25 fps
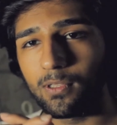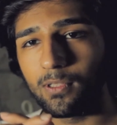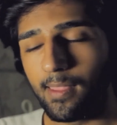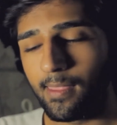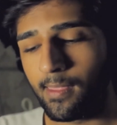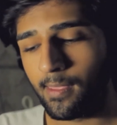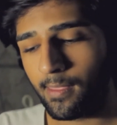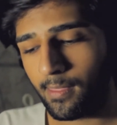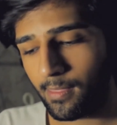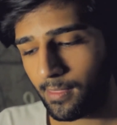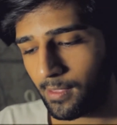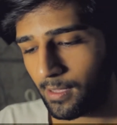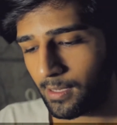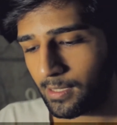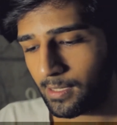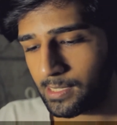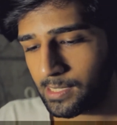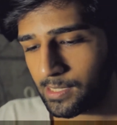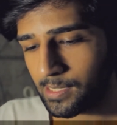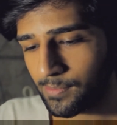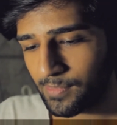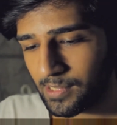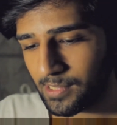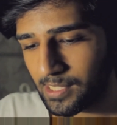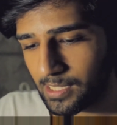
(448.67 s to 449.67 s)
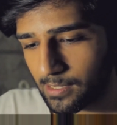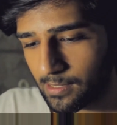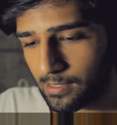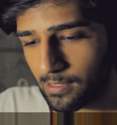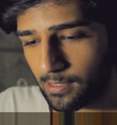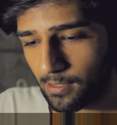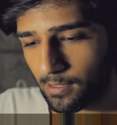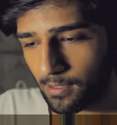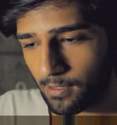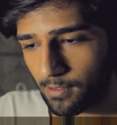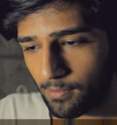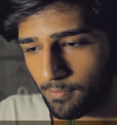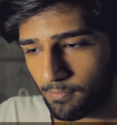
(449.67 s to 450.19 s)
And then that leads me to
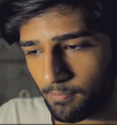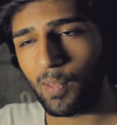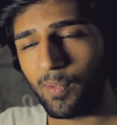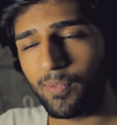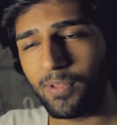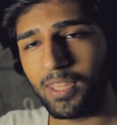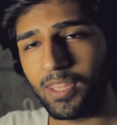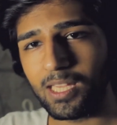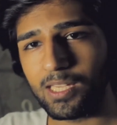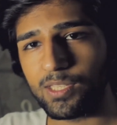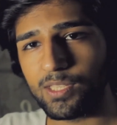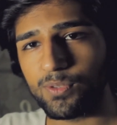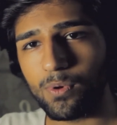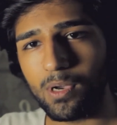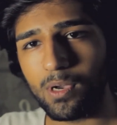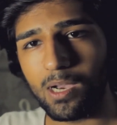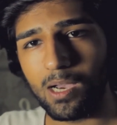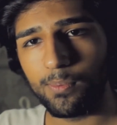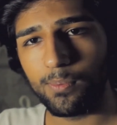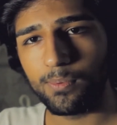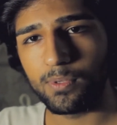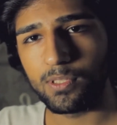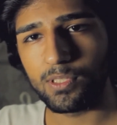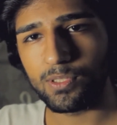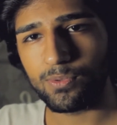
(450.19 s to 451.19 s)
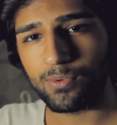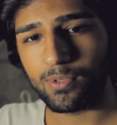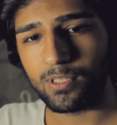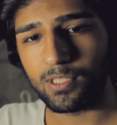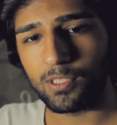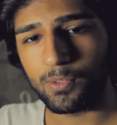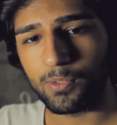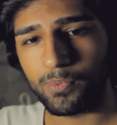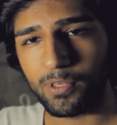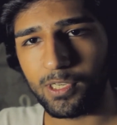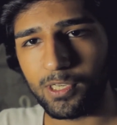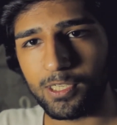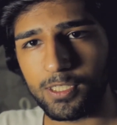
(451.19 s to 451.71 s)
think maybe that's what happens when
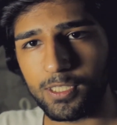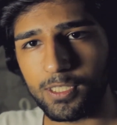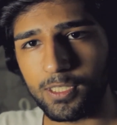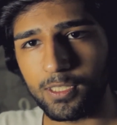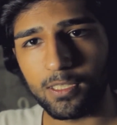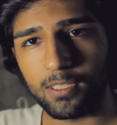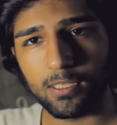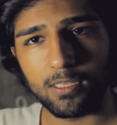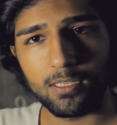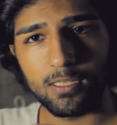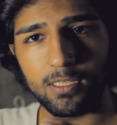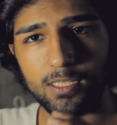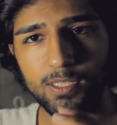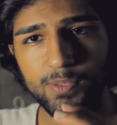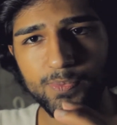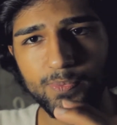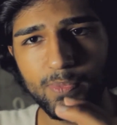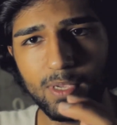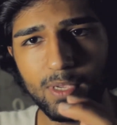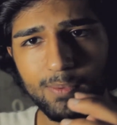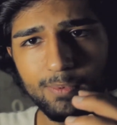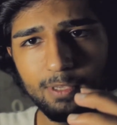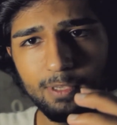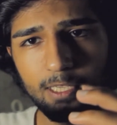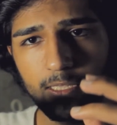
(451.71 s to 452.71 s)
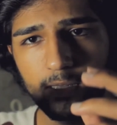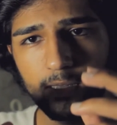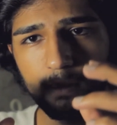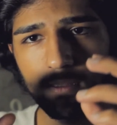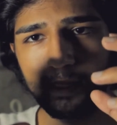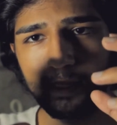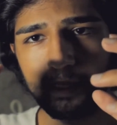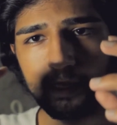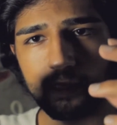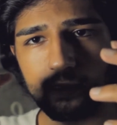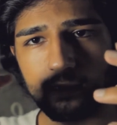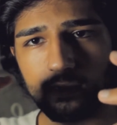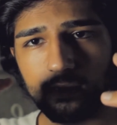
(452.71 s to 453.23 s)
depression occurs. Maybe
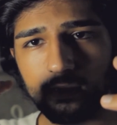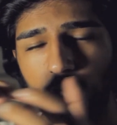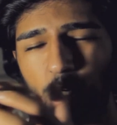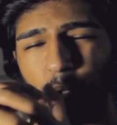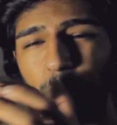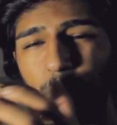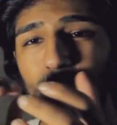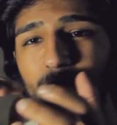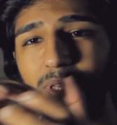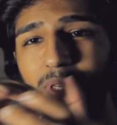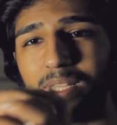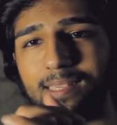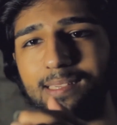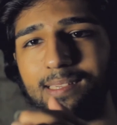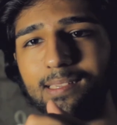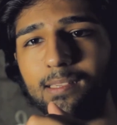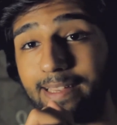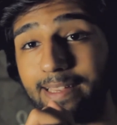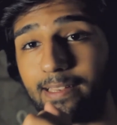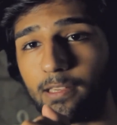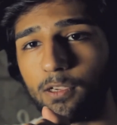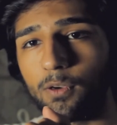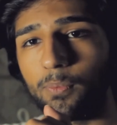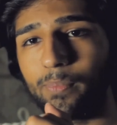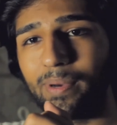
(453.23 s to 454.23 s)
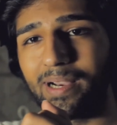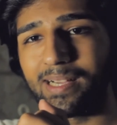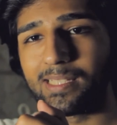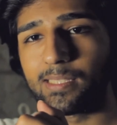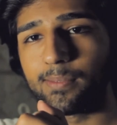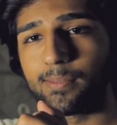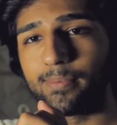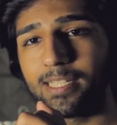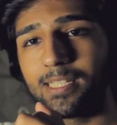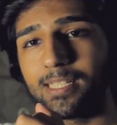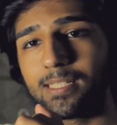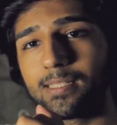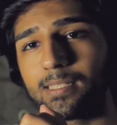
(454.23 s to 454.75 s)
there's a complete
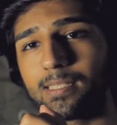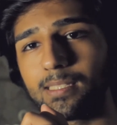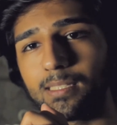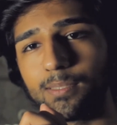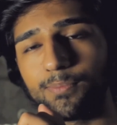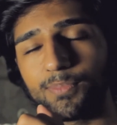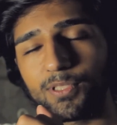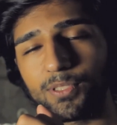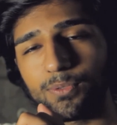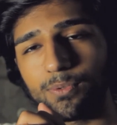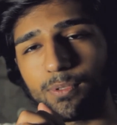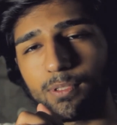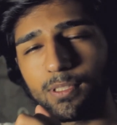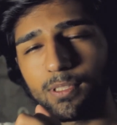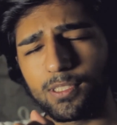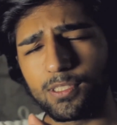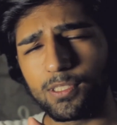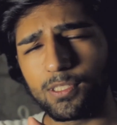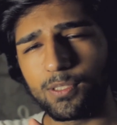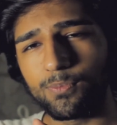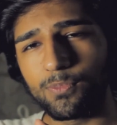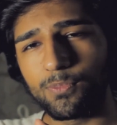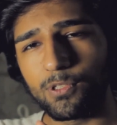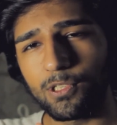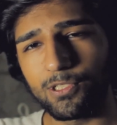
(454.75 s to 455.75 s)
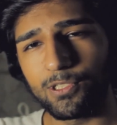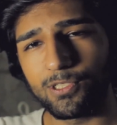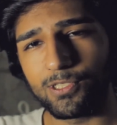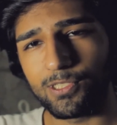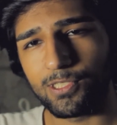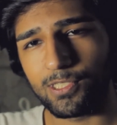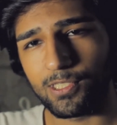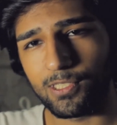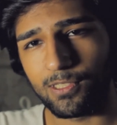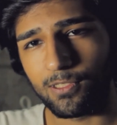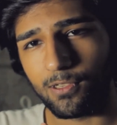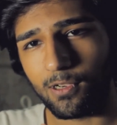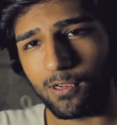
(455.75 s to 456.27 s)
incompatibility between the
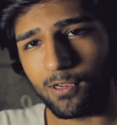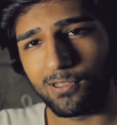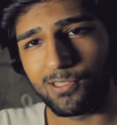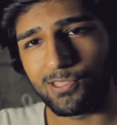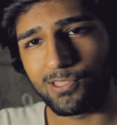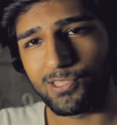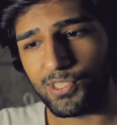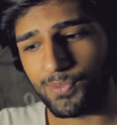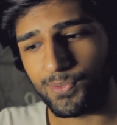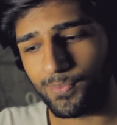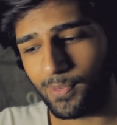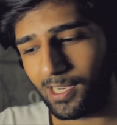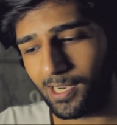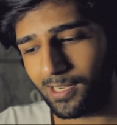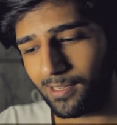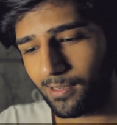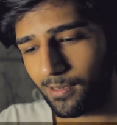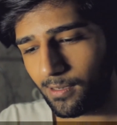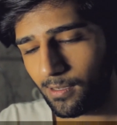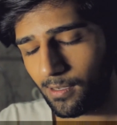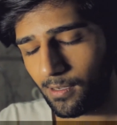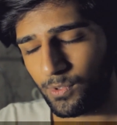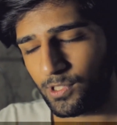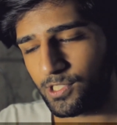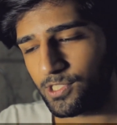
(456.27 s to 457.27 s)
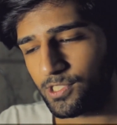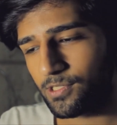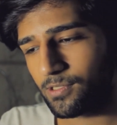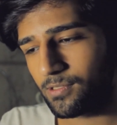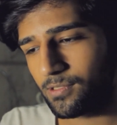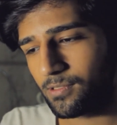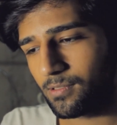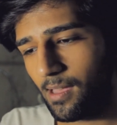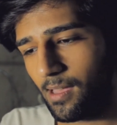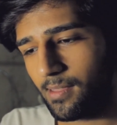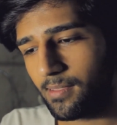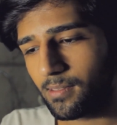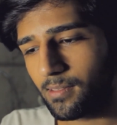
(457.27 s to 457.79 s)
subconscious and the conscious mind,
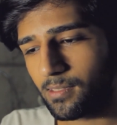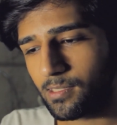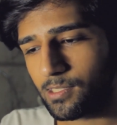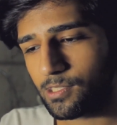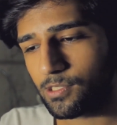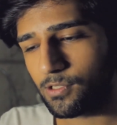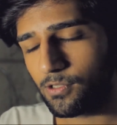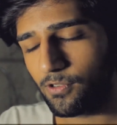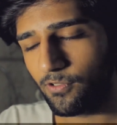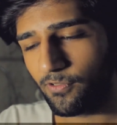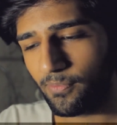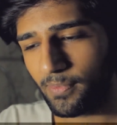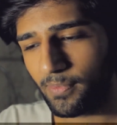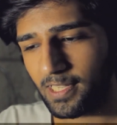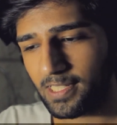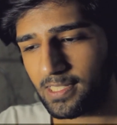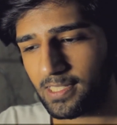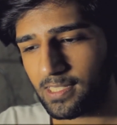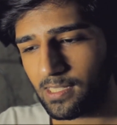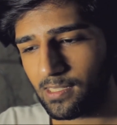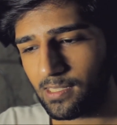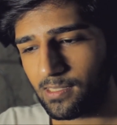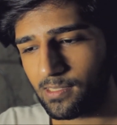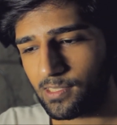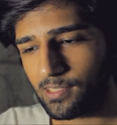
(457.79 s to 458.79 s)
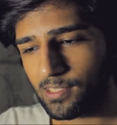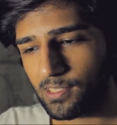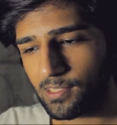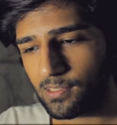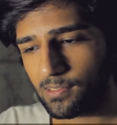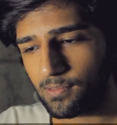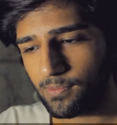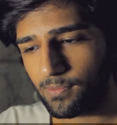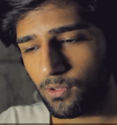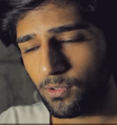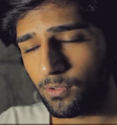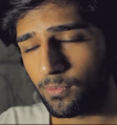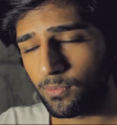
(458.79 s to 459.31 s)
which I think sort of makes
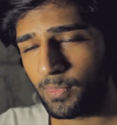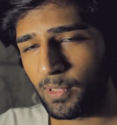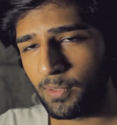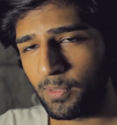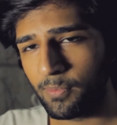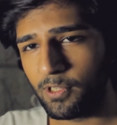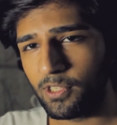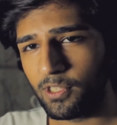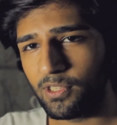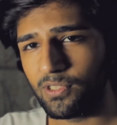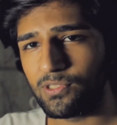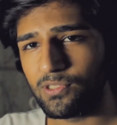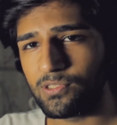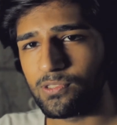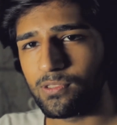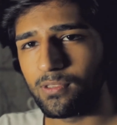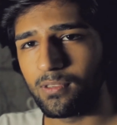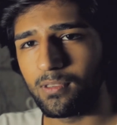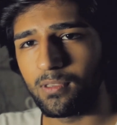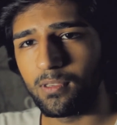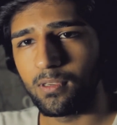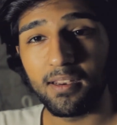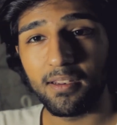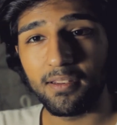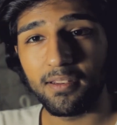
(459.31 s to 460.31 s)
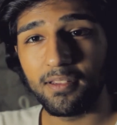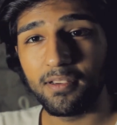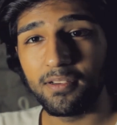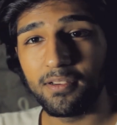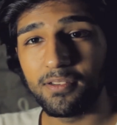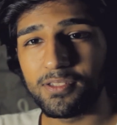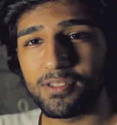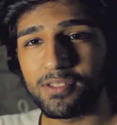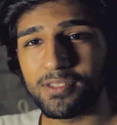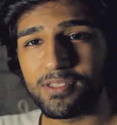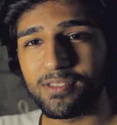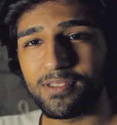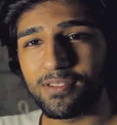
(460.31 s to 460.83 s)
sense. Or maybe it doesn't. I don't know,
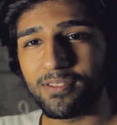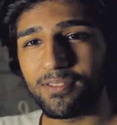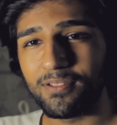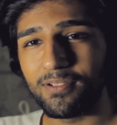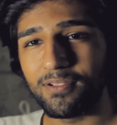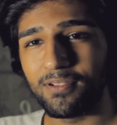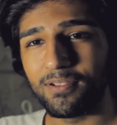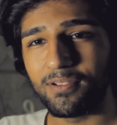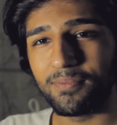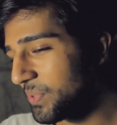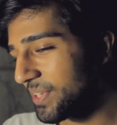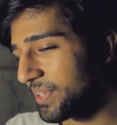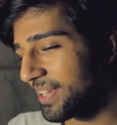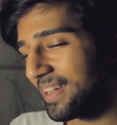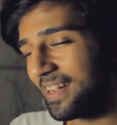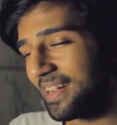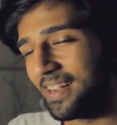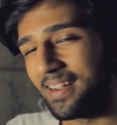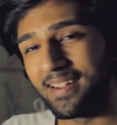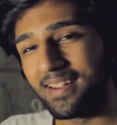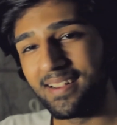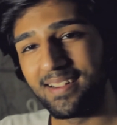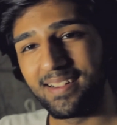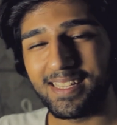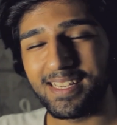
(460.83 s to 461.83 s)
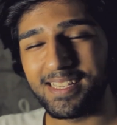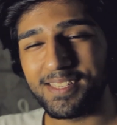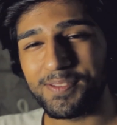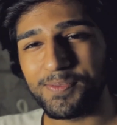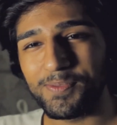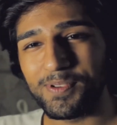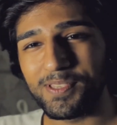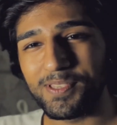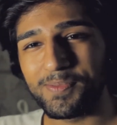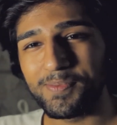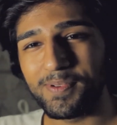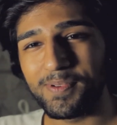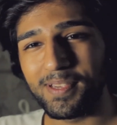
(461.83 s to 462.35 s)
just a thought. But yeah, that's
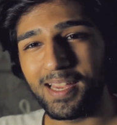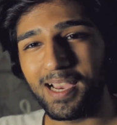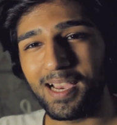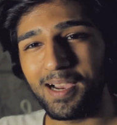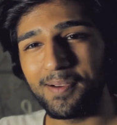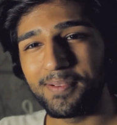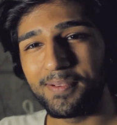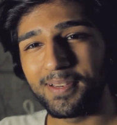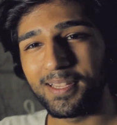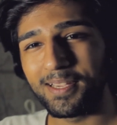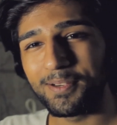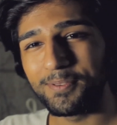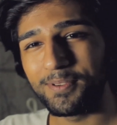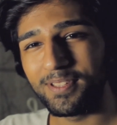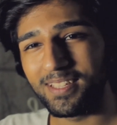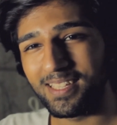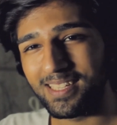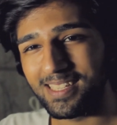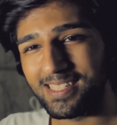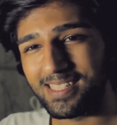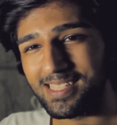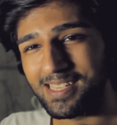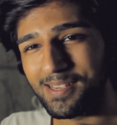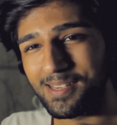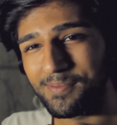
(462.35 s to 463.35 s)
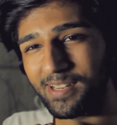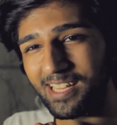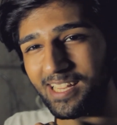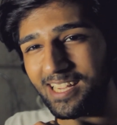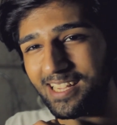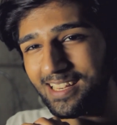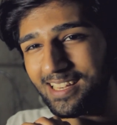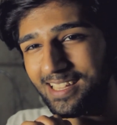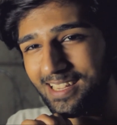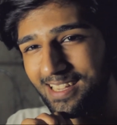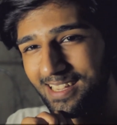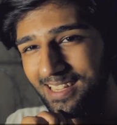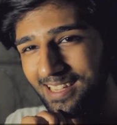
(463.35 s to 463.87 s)
what's been happening with Haseeb
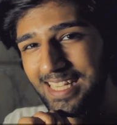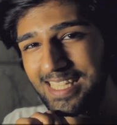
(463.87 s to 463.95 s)
lately.